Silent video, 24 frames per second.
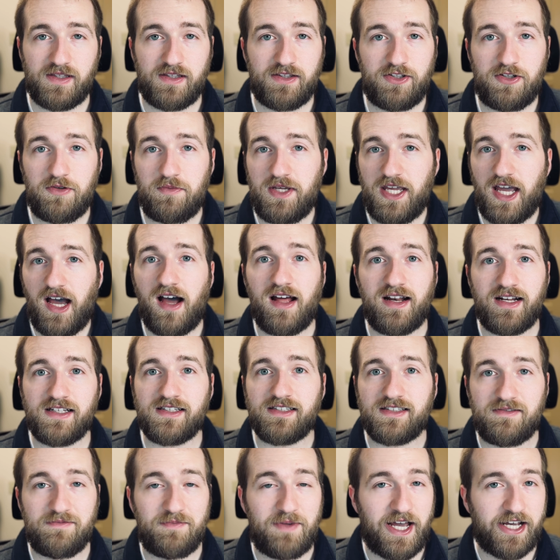To be
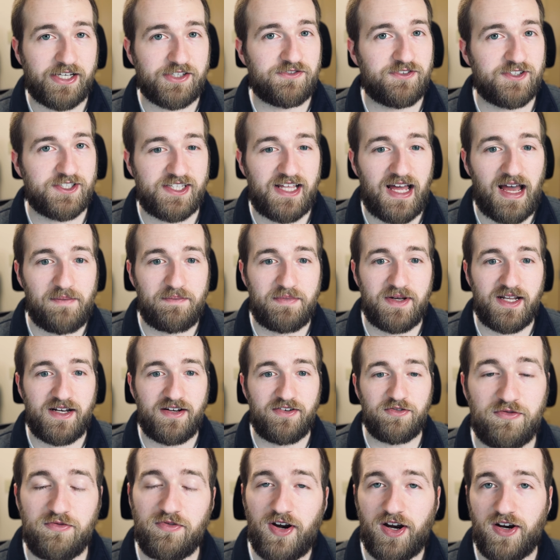honest, Max
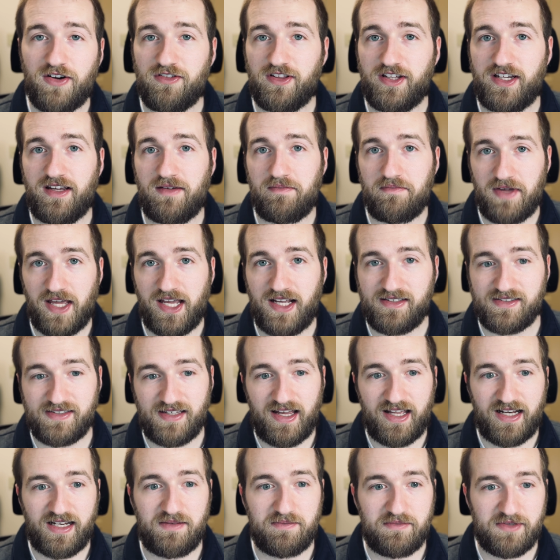Verstappen rarely makes
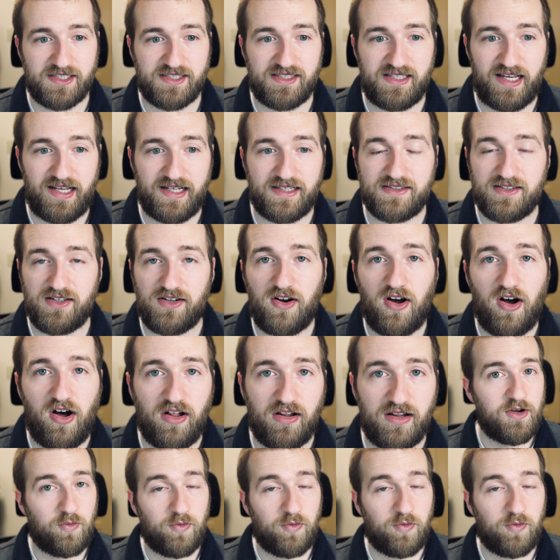any mistakes at all.